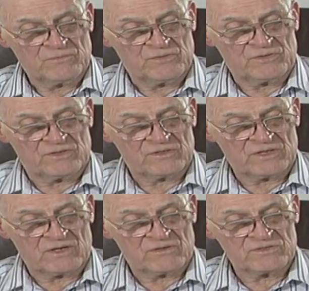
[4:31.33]
but the
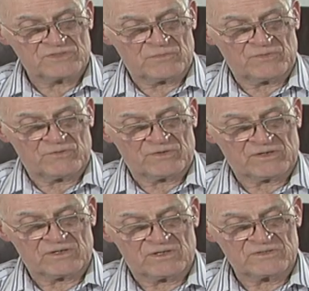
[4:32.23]
entire assembly
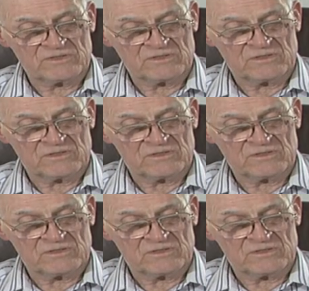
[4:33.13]
recognized